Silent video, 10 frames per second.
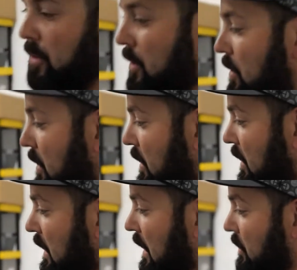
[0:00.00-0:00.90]
will do
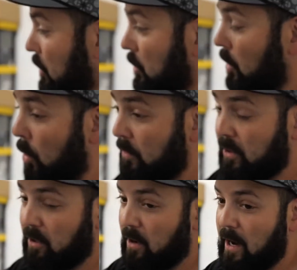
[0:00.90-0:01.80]
is they'll
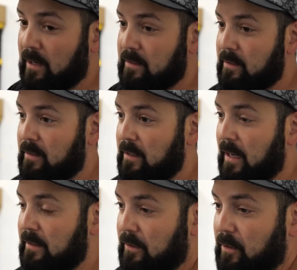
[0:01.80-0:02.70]
overcorrect,
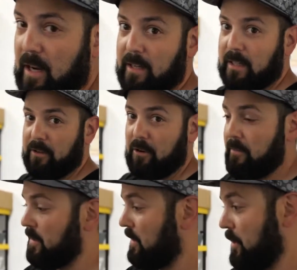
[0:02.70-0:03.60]
and then they'll kind of get
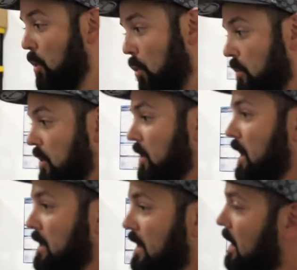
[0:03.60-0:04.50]
nervous and
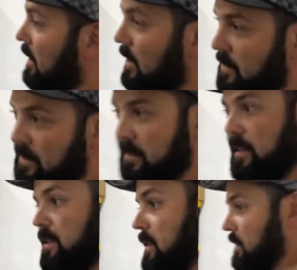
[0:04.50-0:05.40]
overcorrect again, and you just
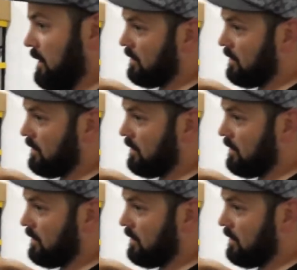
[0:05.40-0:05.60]
get this